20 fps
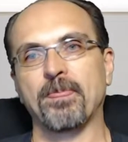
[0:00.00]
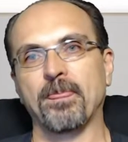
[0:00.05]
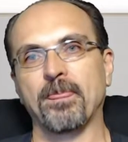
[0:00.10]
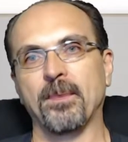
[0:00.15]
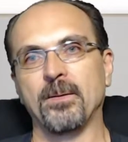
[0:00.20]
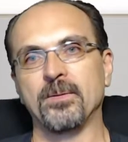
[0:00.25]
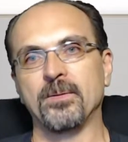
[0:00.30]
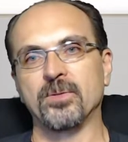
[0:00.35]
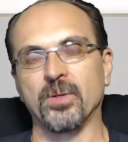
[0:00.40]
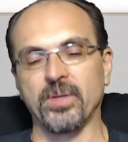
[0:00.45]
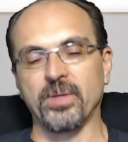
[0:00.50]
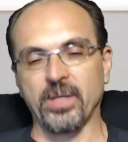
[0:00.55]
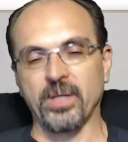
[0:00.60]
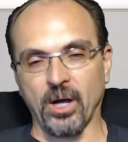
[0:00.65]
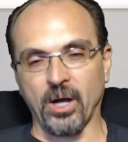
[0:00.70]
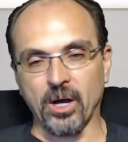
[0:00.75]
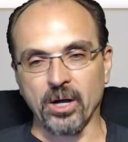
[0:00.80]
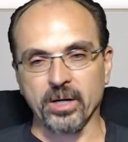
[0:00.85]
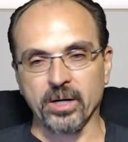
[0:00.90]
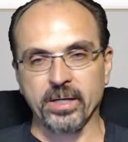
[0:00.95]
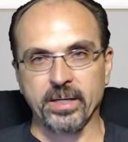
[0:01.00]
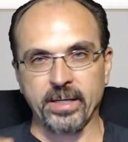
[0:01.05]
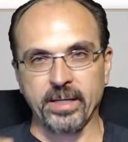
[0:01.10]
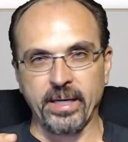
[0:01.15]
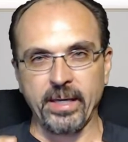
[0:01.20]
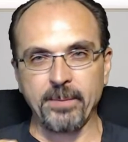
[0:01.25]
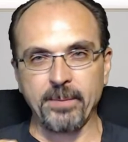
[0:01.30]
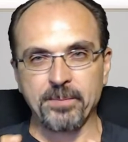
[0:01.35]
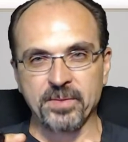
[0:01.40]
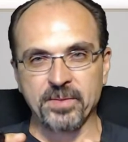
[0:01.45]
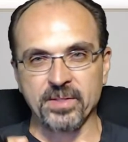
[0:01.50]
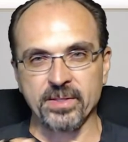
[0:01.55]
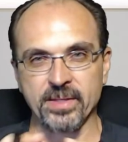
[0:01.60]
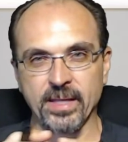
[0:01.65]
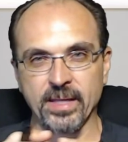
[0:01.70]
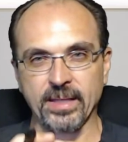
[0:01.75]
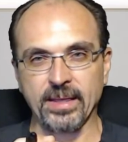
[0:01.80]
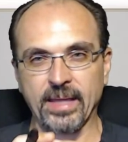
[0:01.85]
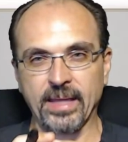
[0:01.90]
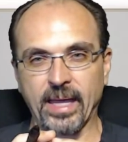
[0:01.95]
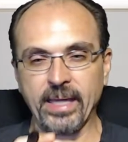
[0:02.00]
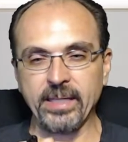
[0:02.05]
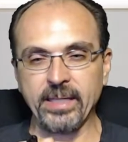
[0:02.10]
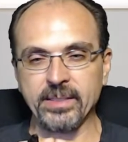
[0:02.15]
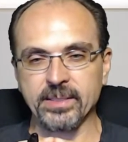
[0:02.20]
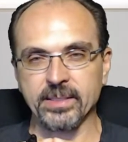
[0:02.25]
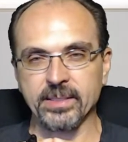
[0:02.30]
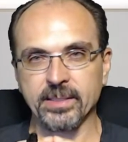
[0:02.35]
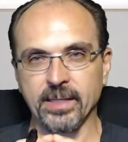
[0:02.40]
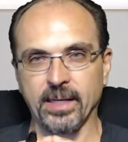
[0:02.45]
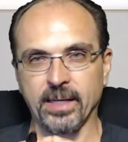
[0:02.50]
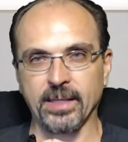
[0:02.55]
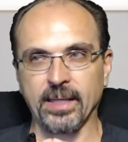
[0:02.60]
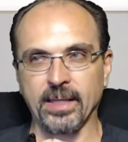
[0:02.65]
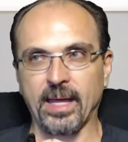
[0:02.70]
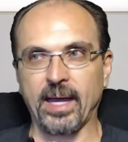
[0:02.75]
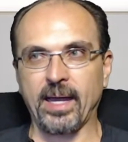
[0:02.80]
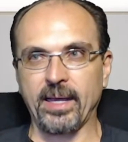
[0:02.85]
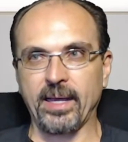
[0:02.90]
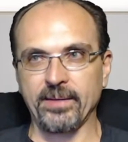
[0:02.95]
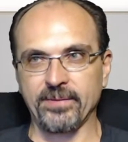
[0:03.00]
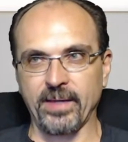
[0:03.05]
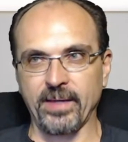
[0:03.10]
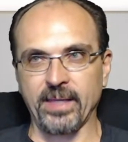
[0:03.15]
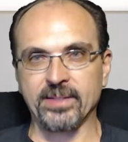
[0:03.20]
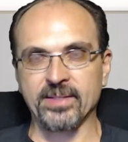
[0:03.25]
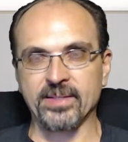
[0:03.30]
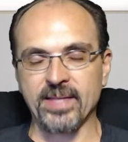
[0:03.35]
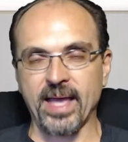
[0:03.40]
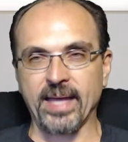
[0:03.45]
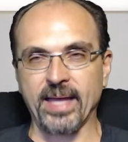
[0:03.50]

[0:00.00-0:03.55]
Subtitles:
So the ark keeps the light alive. It's that